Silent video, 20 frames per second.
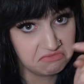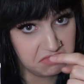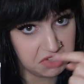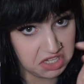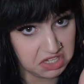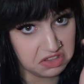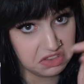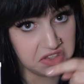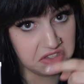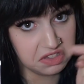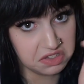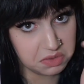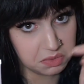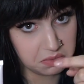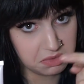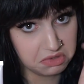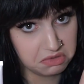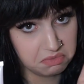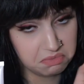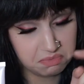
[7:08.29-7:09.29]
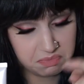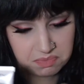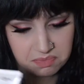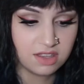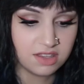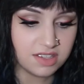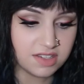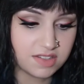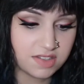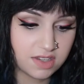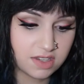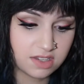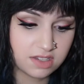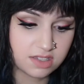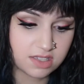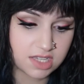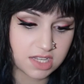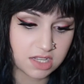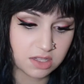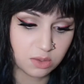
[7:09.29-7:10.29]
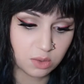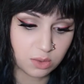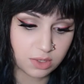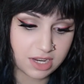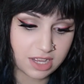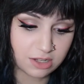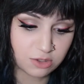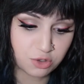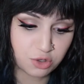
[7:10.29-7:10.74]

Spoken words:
get this one. This is the L'Oreal